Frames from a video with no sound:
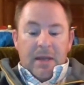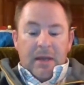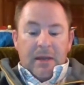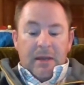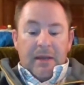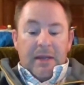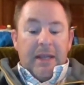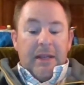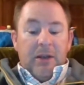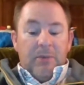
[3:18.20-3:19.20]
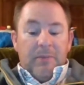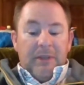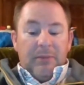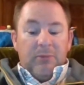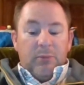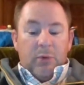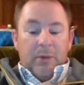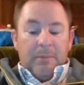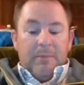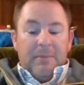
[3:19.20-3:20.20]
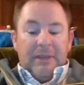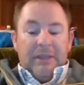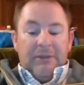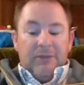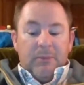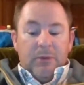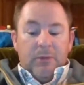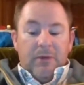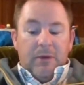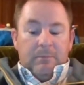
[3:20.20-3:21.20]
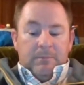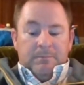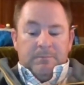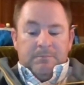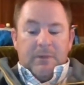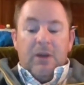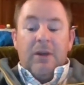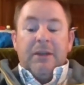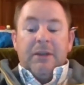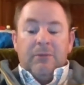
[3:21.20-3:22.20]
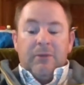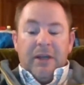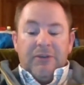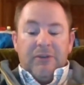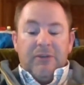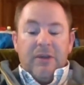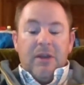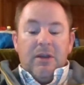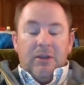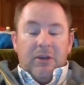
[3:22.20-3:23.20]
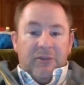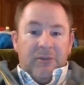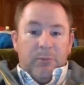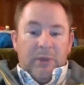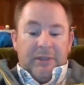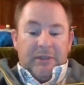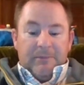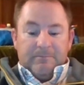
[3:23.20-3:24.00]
Air becomes warm, begins to move. Hot air rises, causing wind.